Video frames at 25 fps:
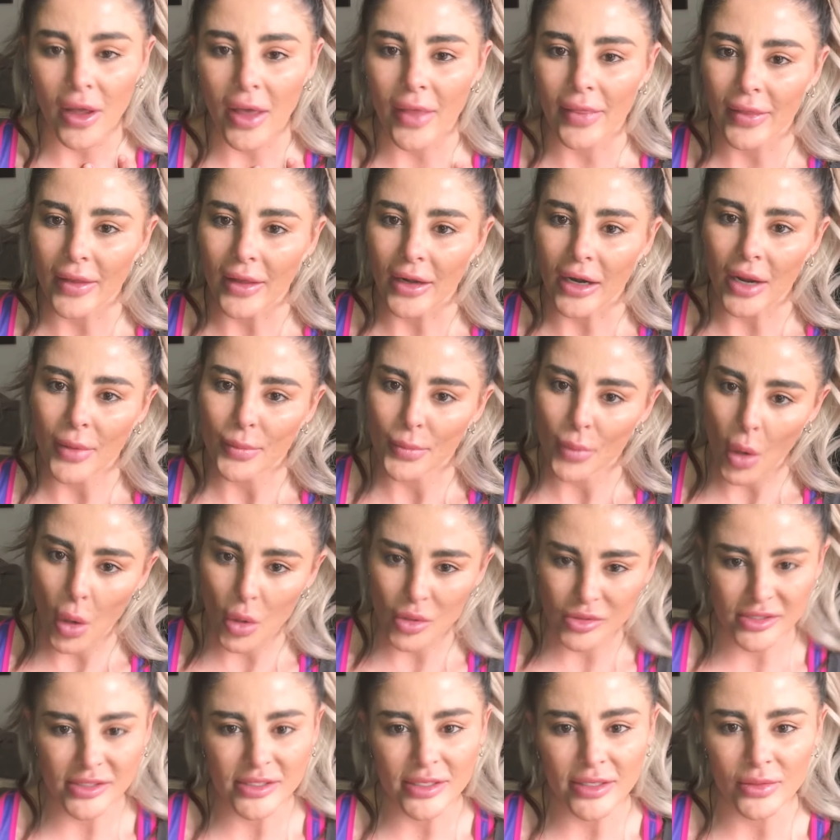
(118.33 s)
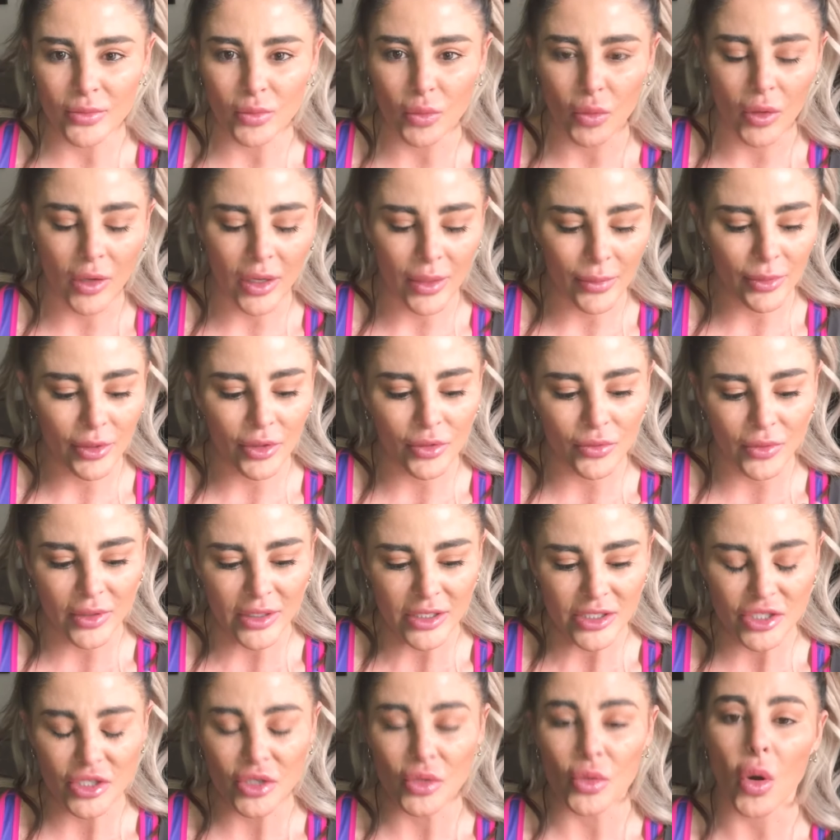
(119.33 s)
and then I posted what I'm going to
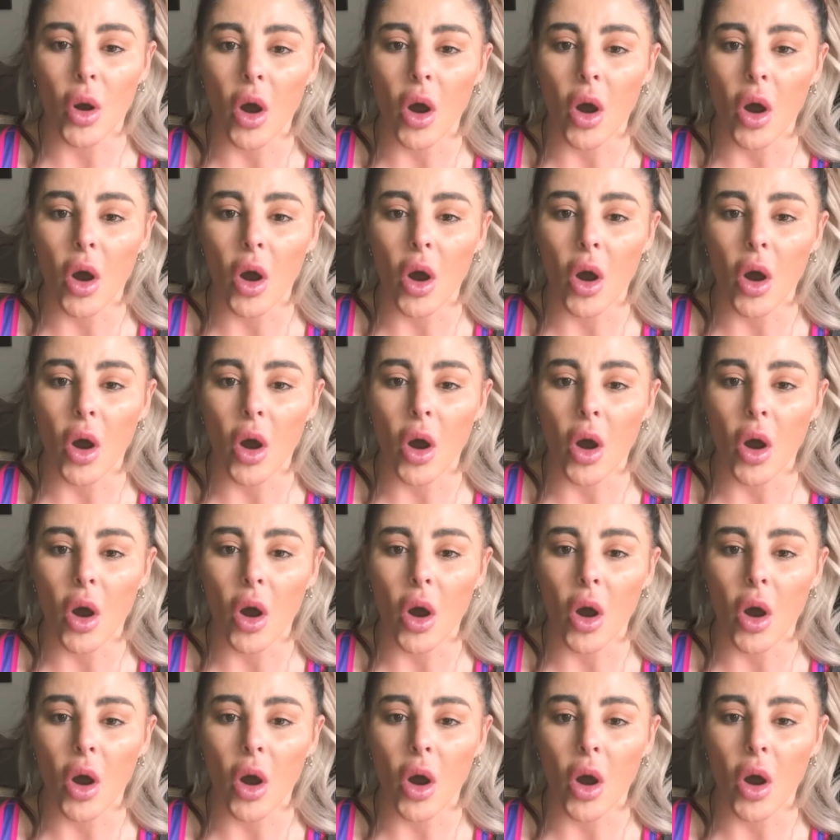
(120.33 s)
read to you